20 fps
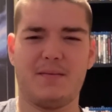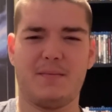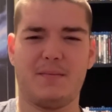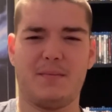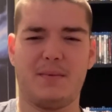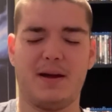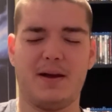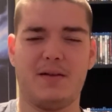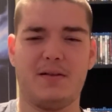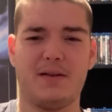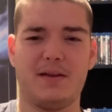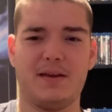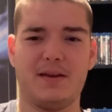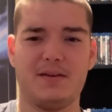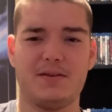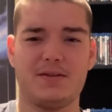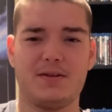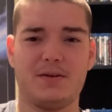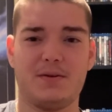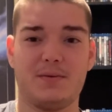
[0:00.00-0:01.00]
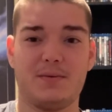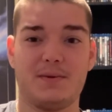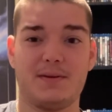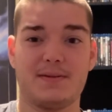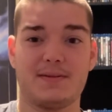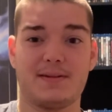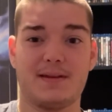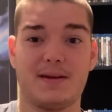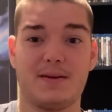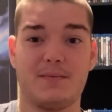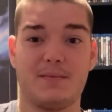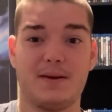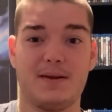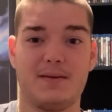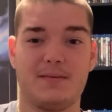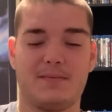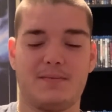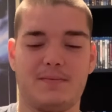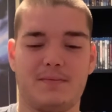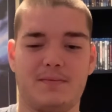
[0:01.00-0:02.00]
My only issue is that
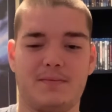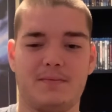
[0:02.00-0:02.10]
we